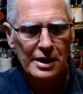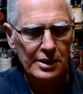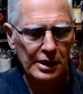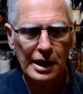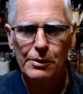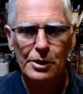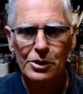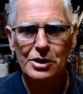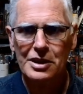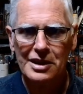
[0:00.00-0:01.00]
So yeah, we
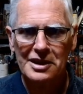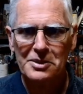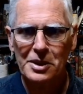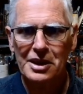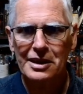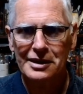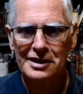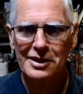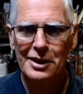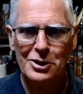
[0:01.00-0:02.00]
all discuss the weather.
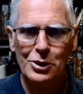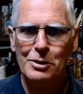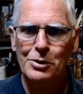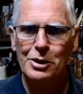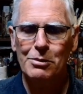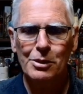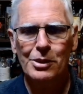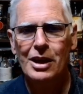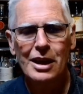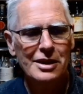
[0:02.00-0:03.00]
It's a great talking point in Melbourne.